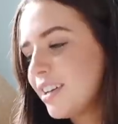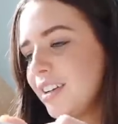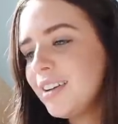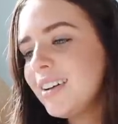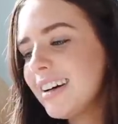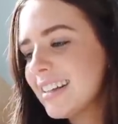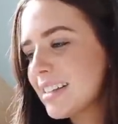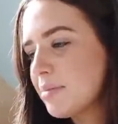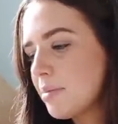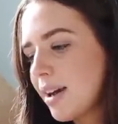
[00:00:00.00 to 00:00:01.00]
you
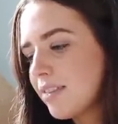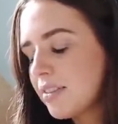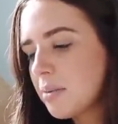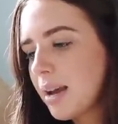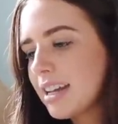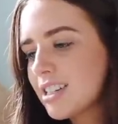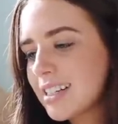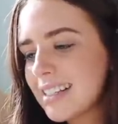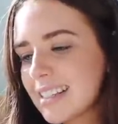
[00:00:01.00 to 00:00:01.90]
some of my favorite pages.